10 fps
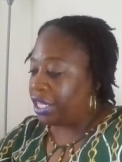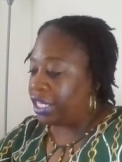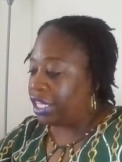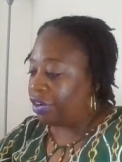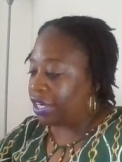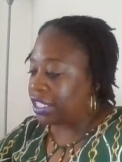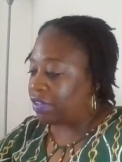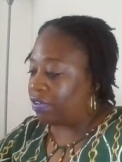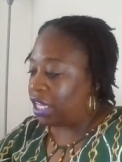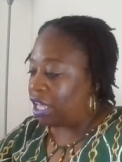Lyrics
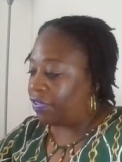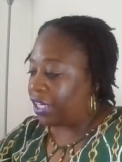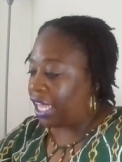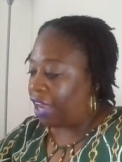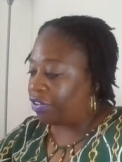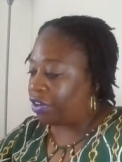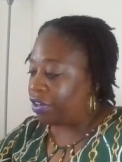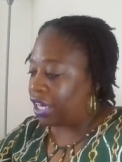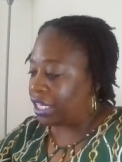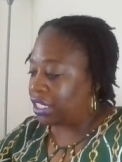of Love and Laughter,
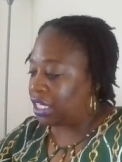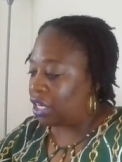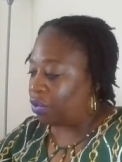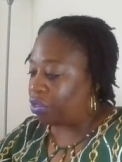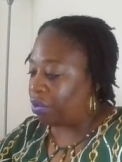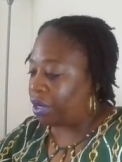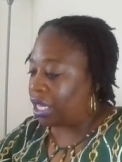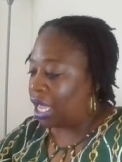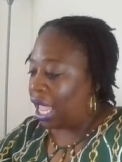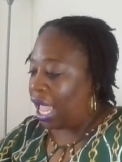
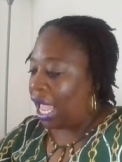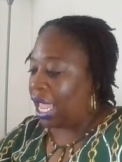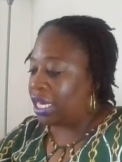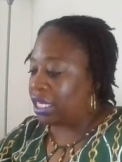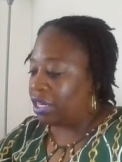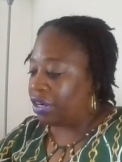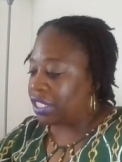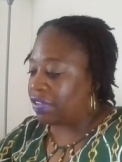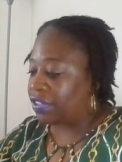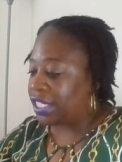1903, and
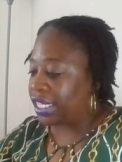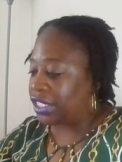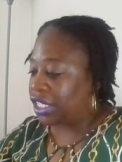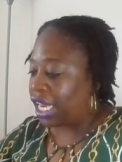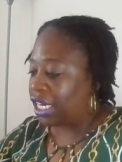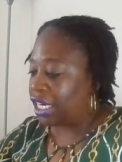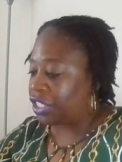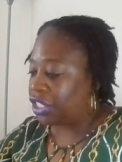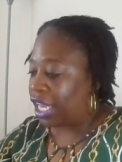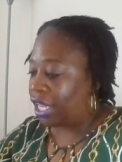Lyrics of Sunshine and
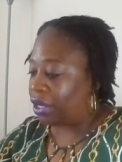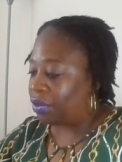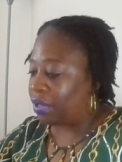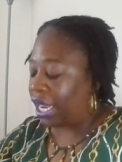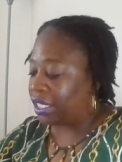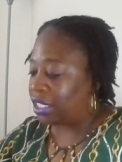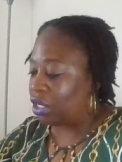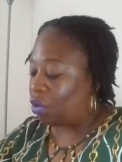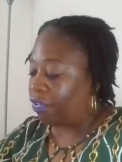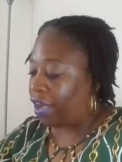Shadow,
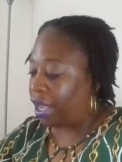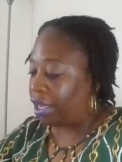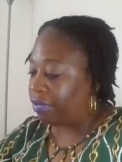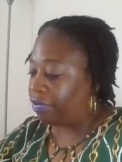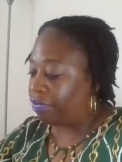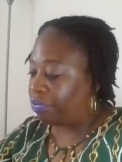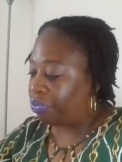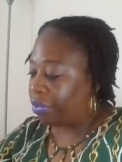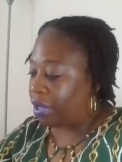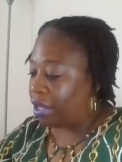1905.
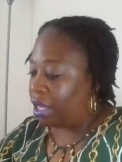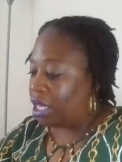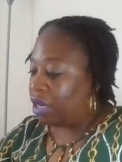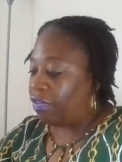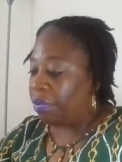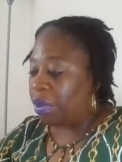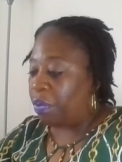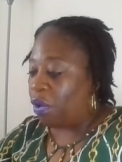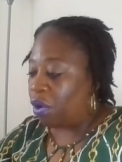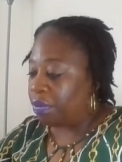From the
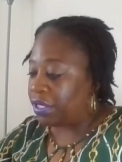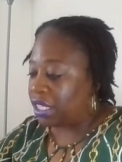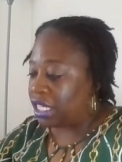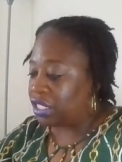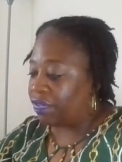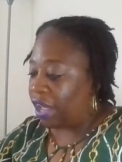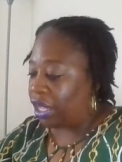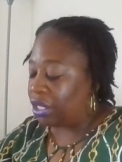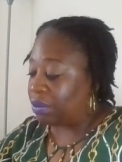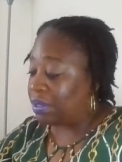poems in these
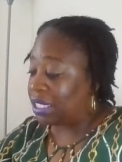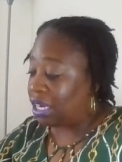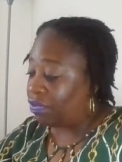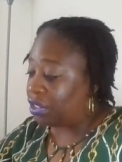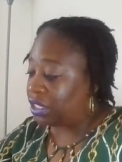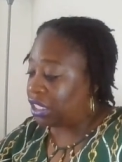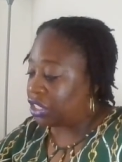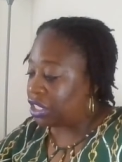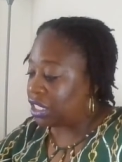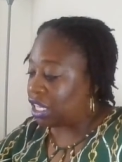volumes, several
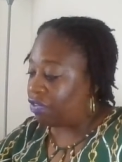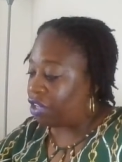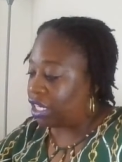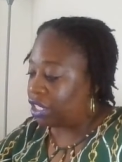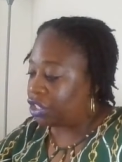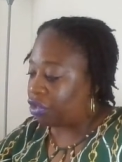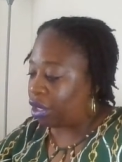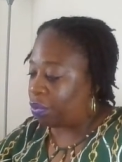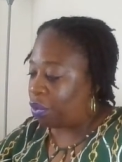editions of illustrated